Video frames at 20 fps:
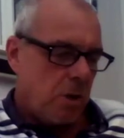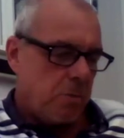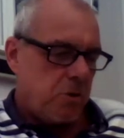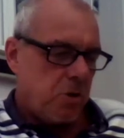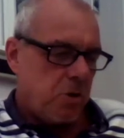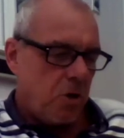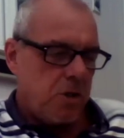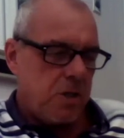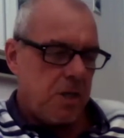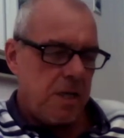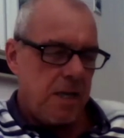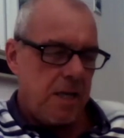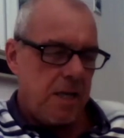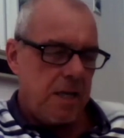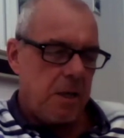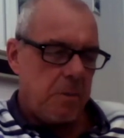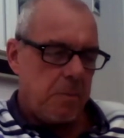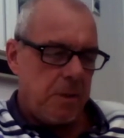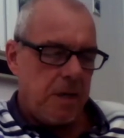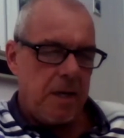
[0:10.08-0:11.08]
I'm joined
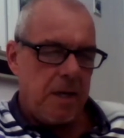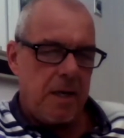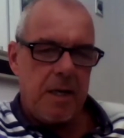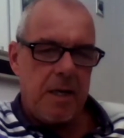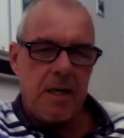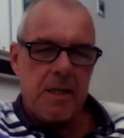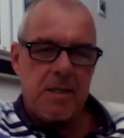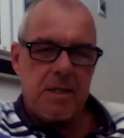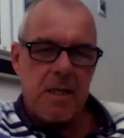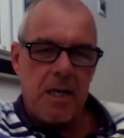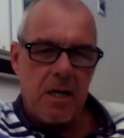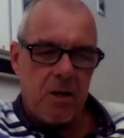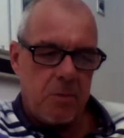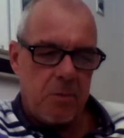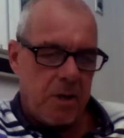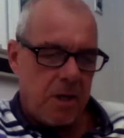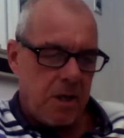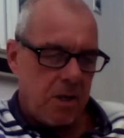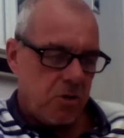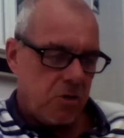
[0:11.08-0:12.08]
today by Tara
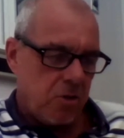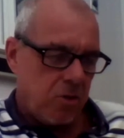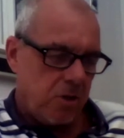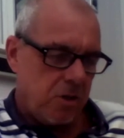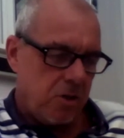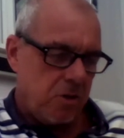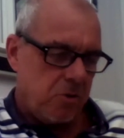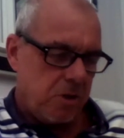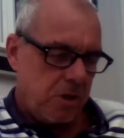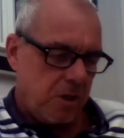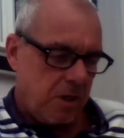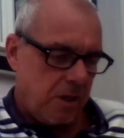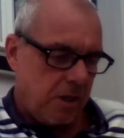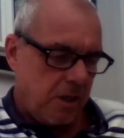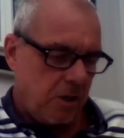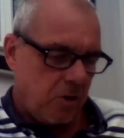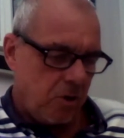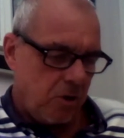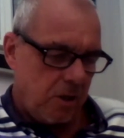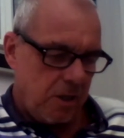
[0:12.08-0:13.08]
Marshall, who's
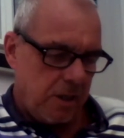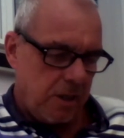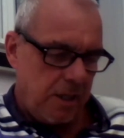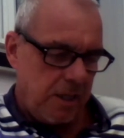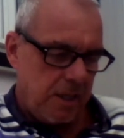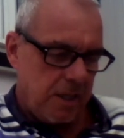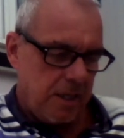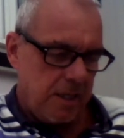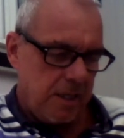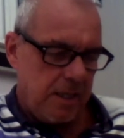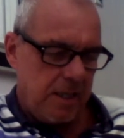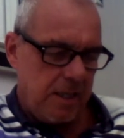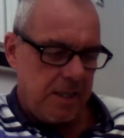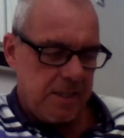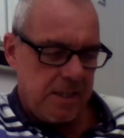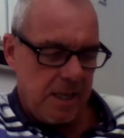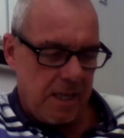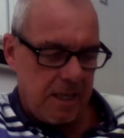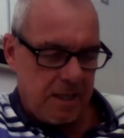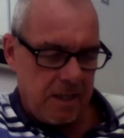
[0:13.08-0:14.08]
clinical lead at the
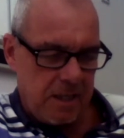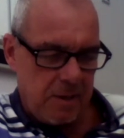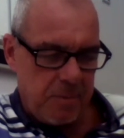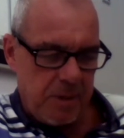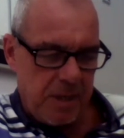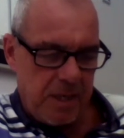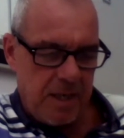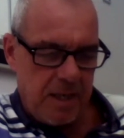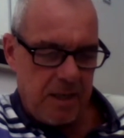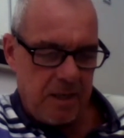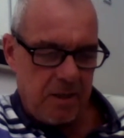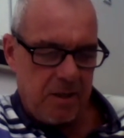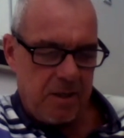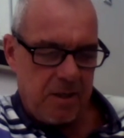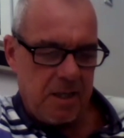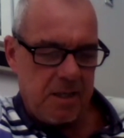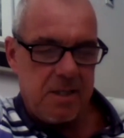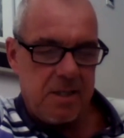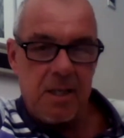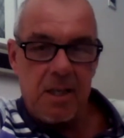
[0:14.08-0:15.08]
East Academic Health
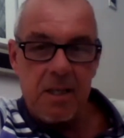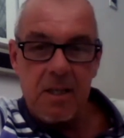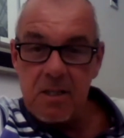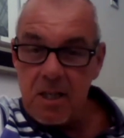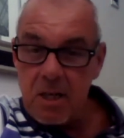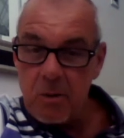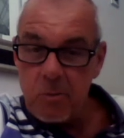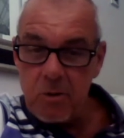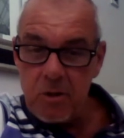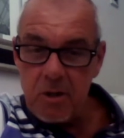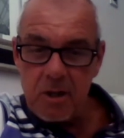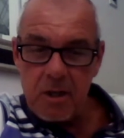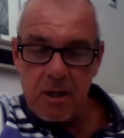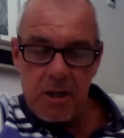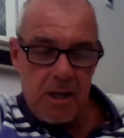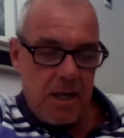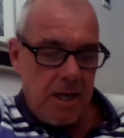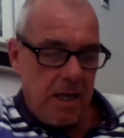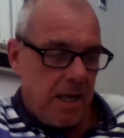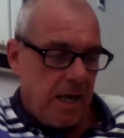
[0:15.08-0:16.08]
Science Network,
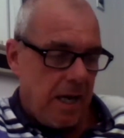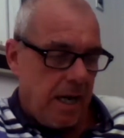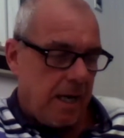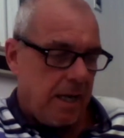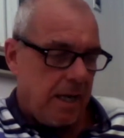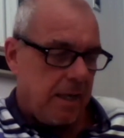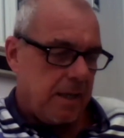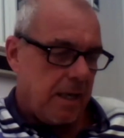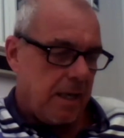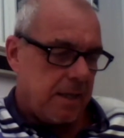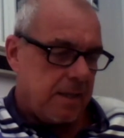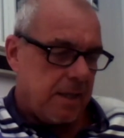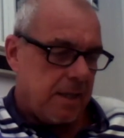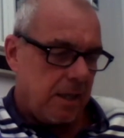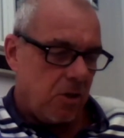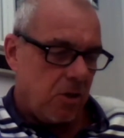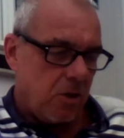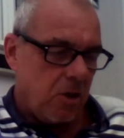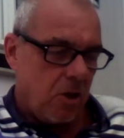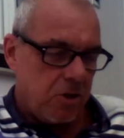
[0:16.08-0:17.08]
and
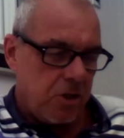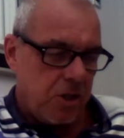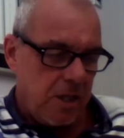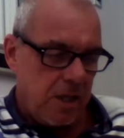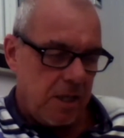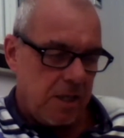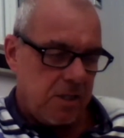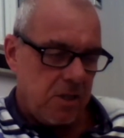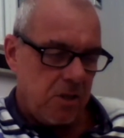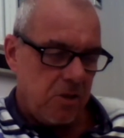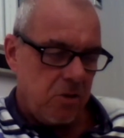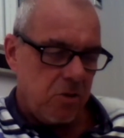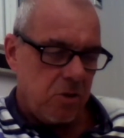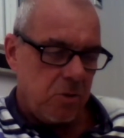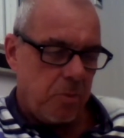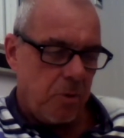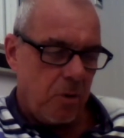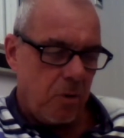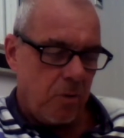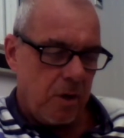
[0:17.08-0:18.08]
Daniel Hodgkiss, who's a
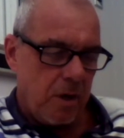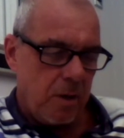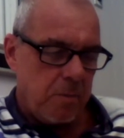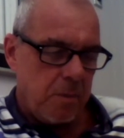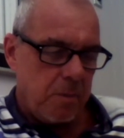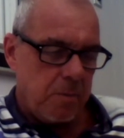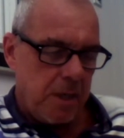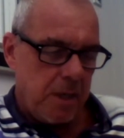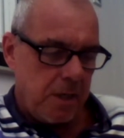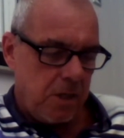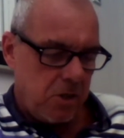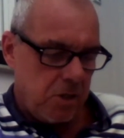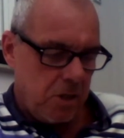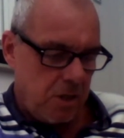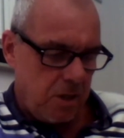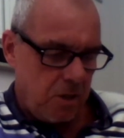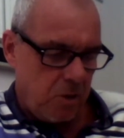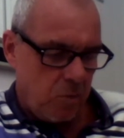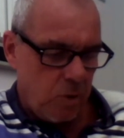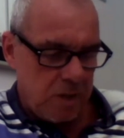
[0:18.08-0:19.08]
program
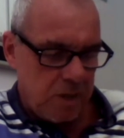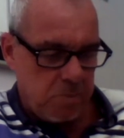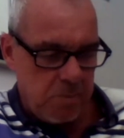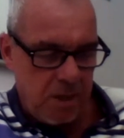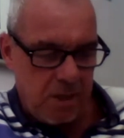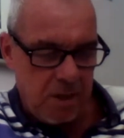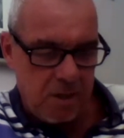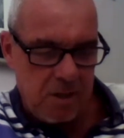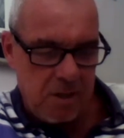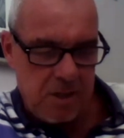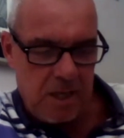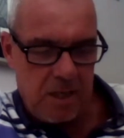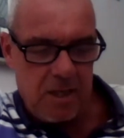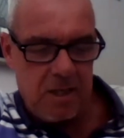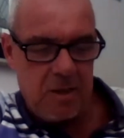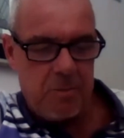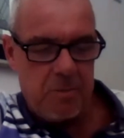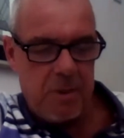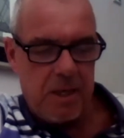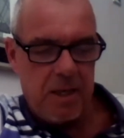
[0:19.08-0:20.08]
manager at the West Midlands
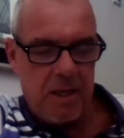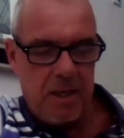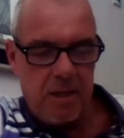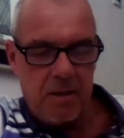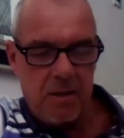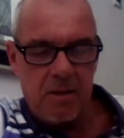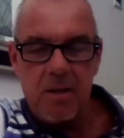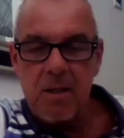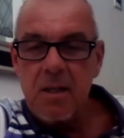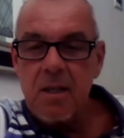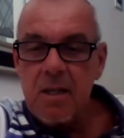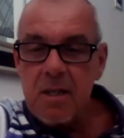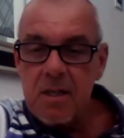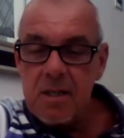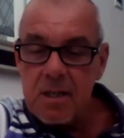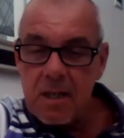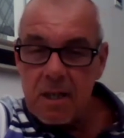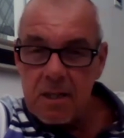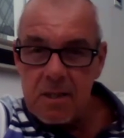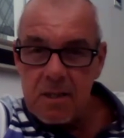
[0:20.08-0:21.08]
Academic Health
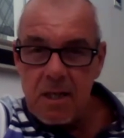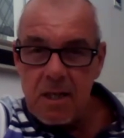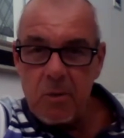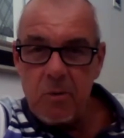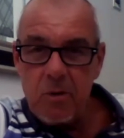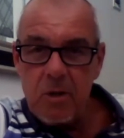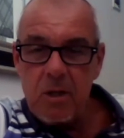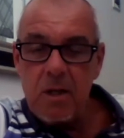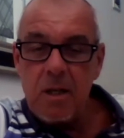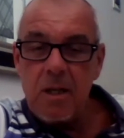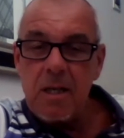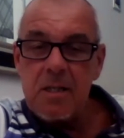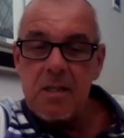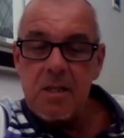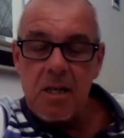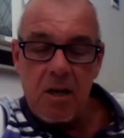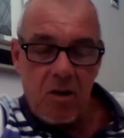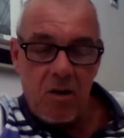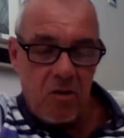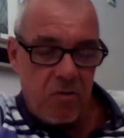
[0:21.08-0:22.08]
Science Network. And let's
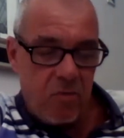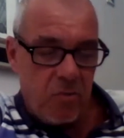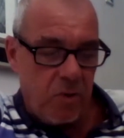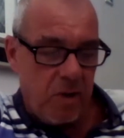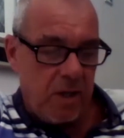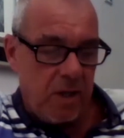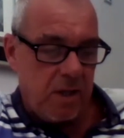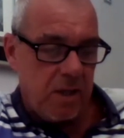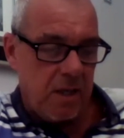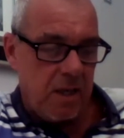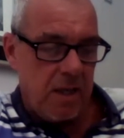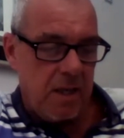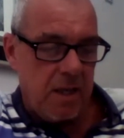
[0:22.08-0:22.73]
start off with